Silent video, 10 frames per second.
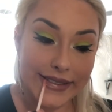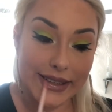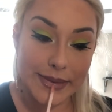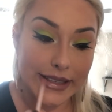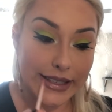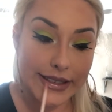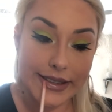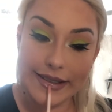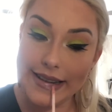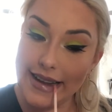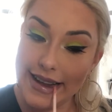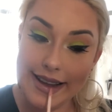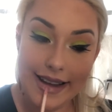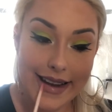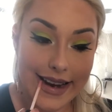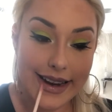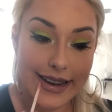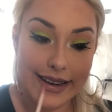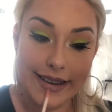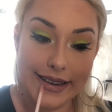from Elizabeth Renee
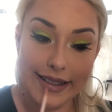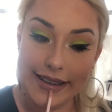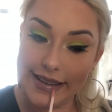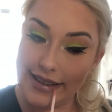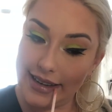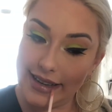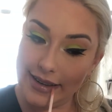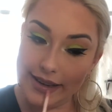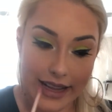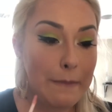to gloss it up.